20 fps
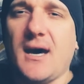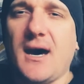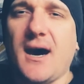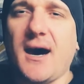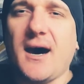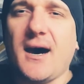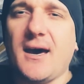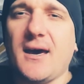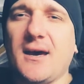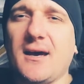
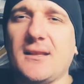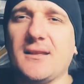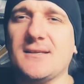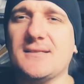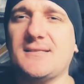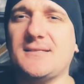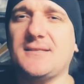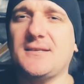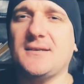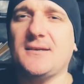Hi
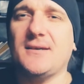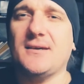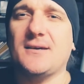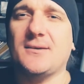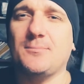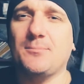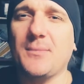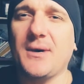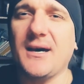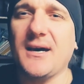
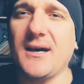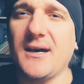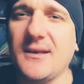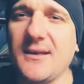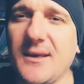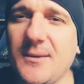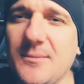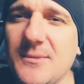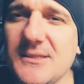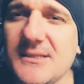Alastair, my
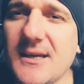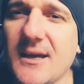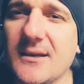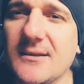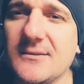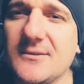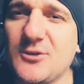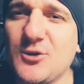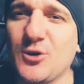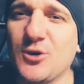name is
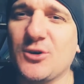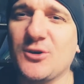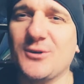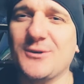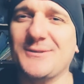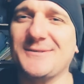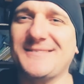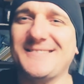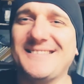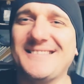
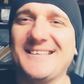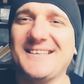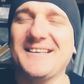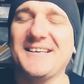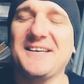Anton.